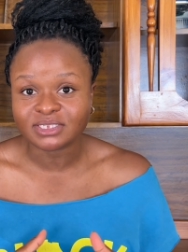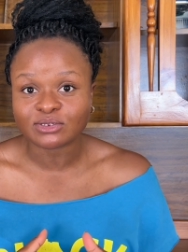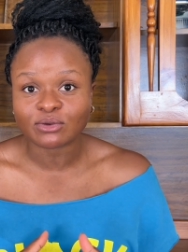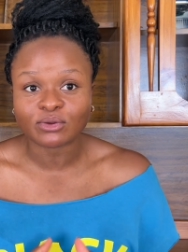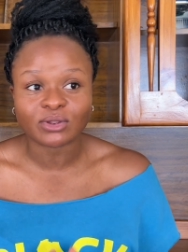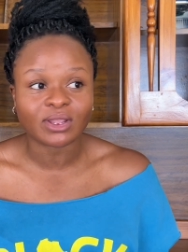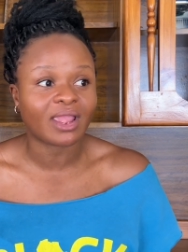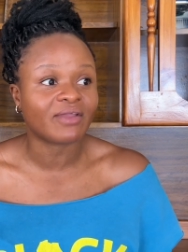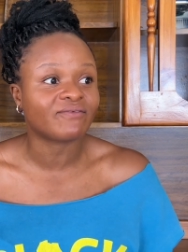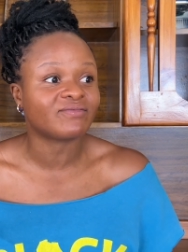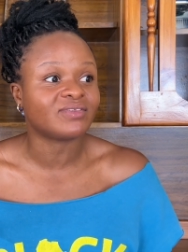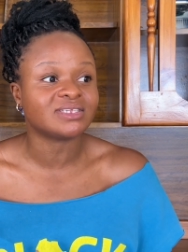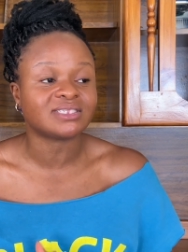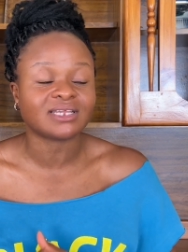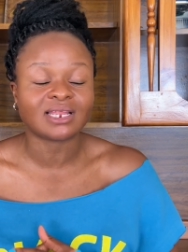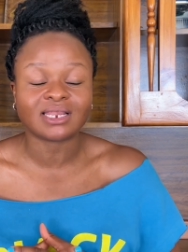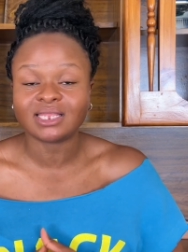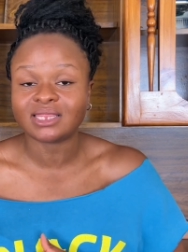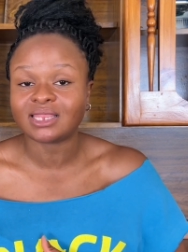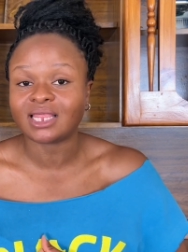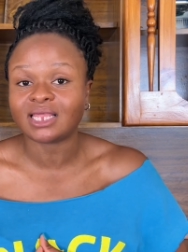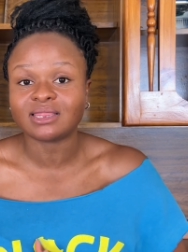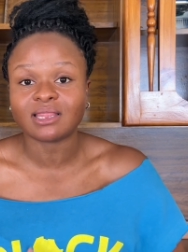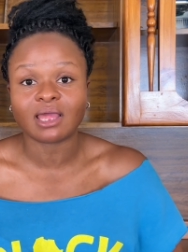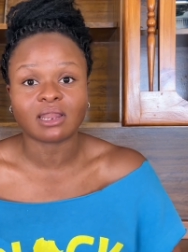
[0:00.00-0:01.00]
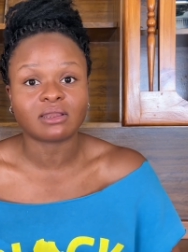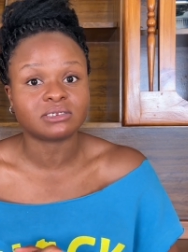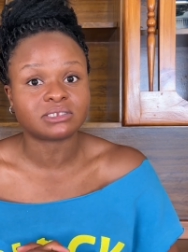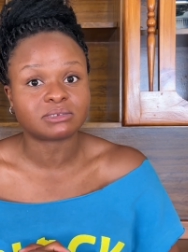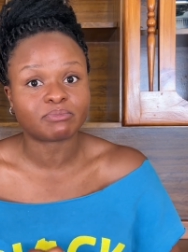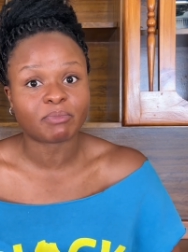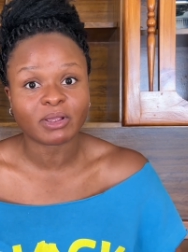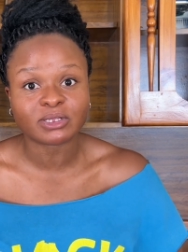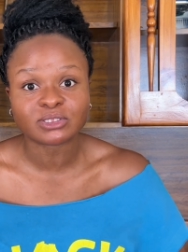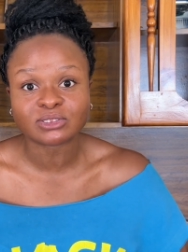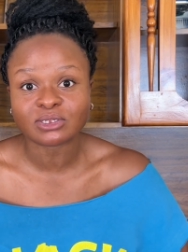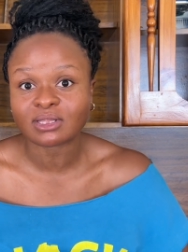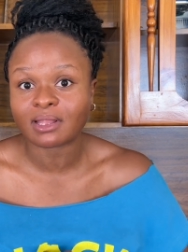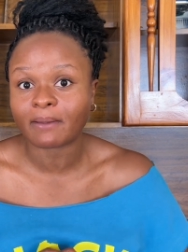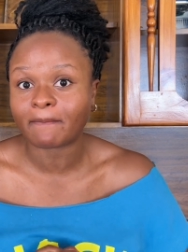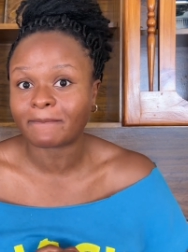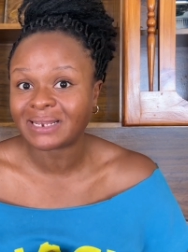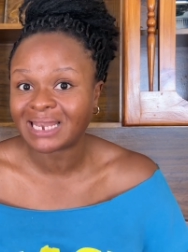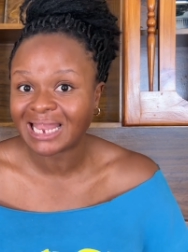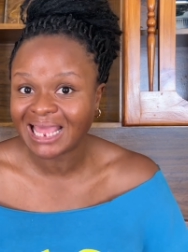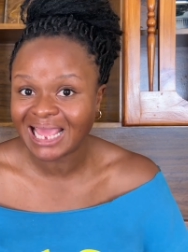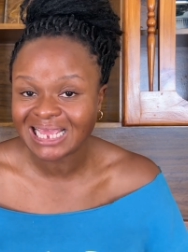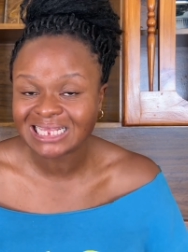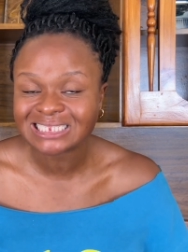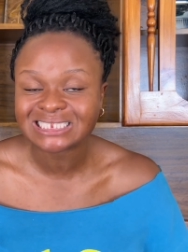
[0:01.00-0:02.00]
okay? If there's anything they respect on the
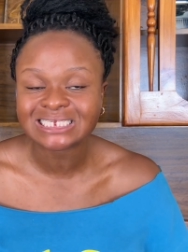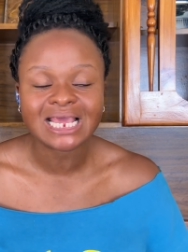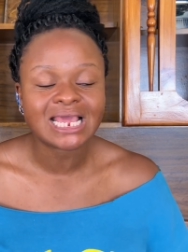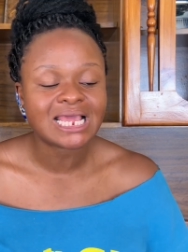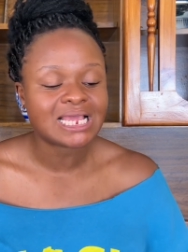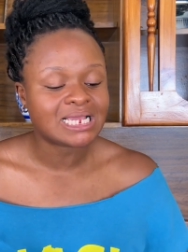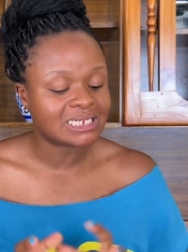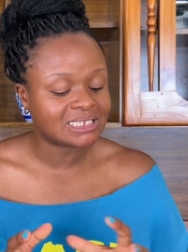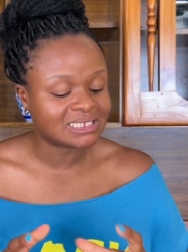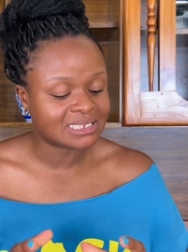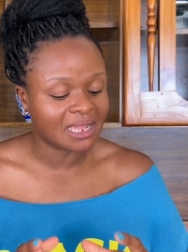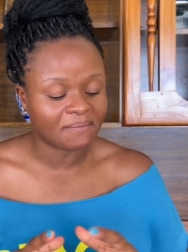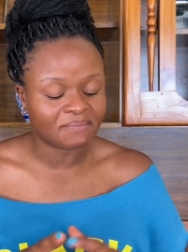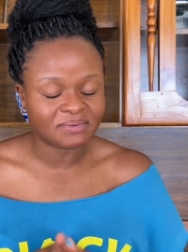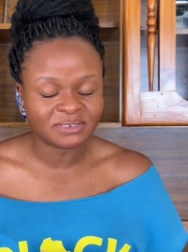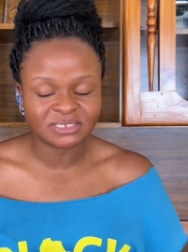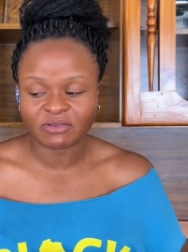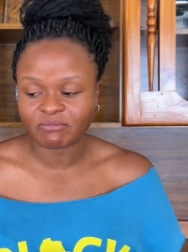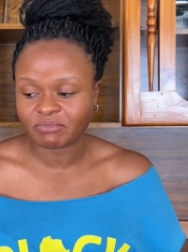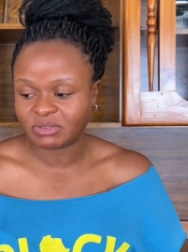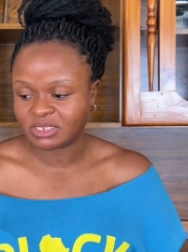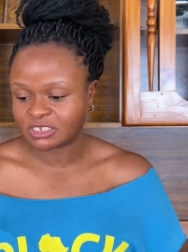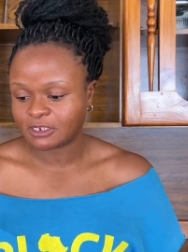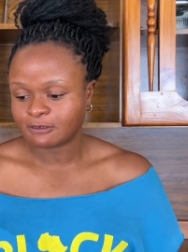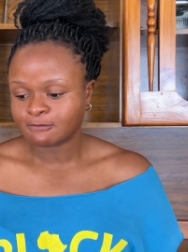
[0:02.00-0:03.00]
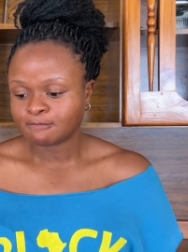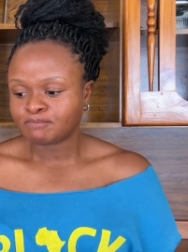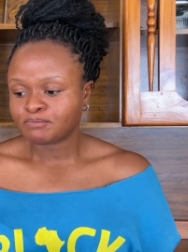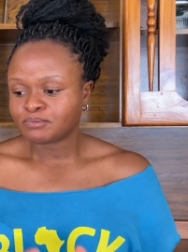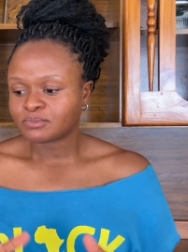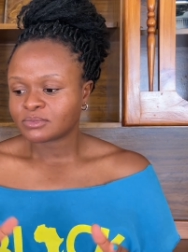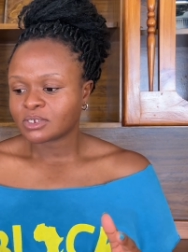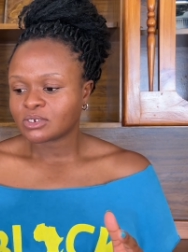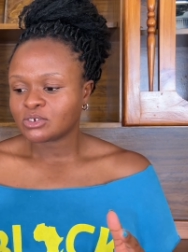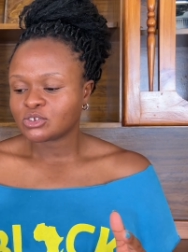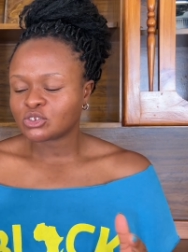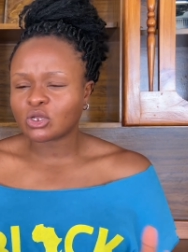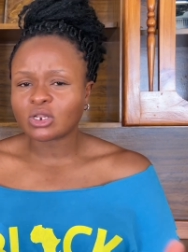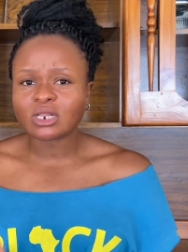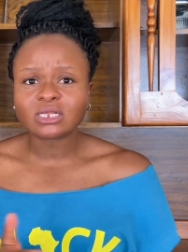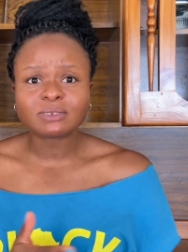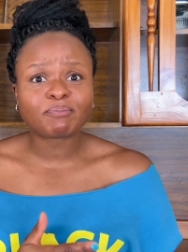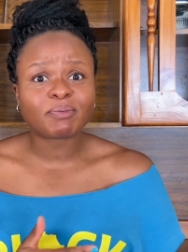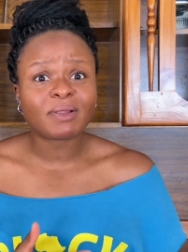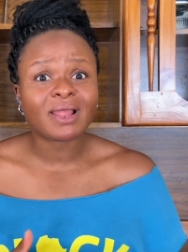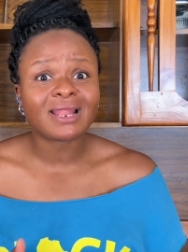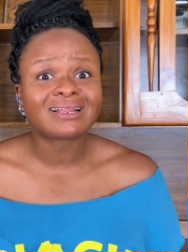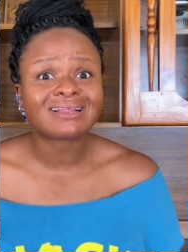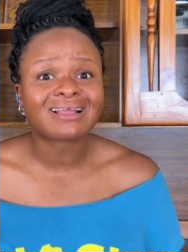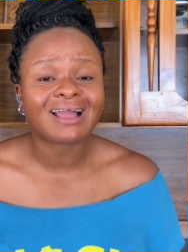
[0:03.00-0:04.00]
plate, is that piece of meat. So this
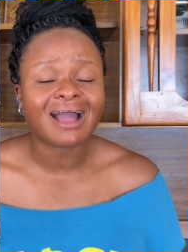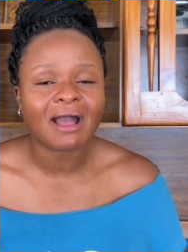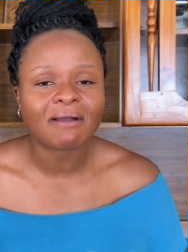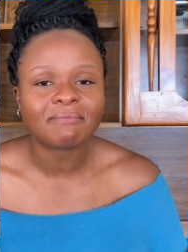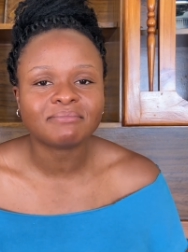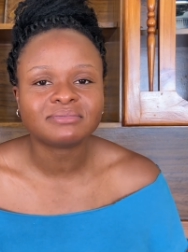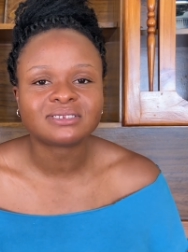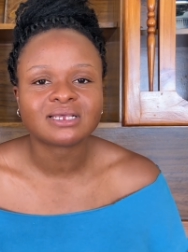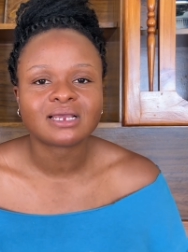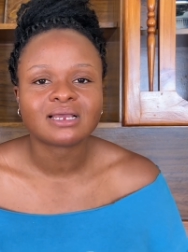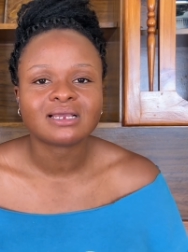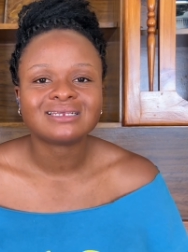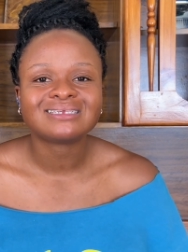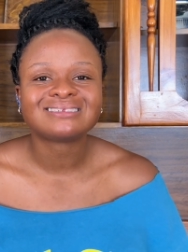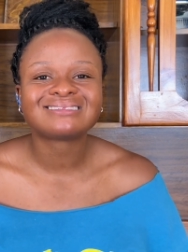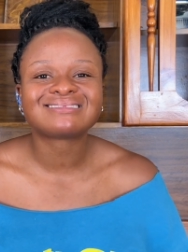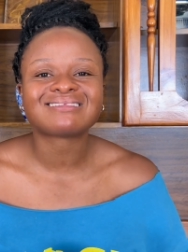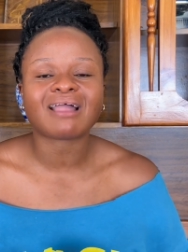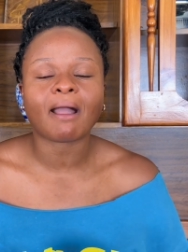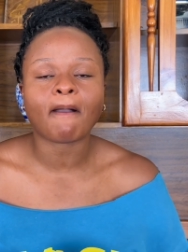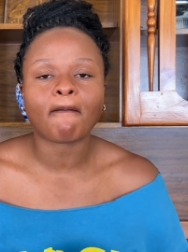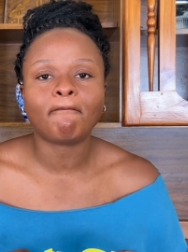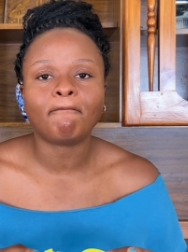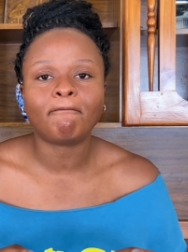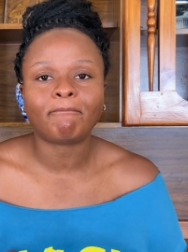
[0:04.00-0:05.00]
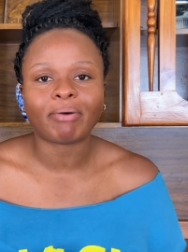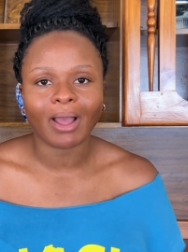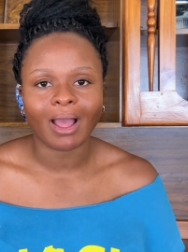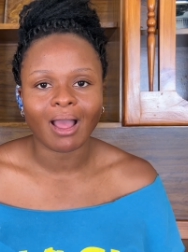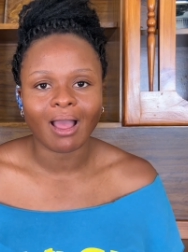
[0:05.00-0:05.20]
plate comes, stamp.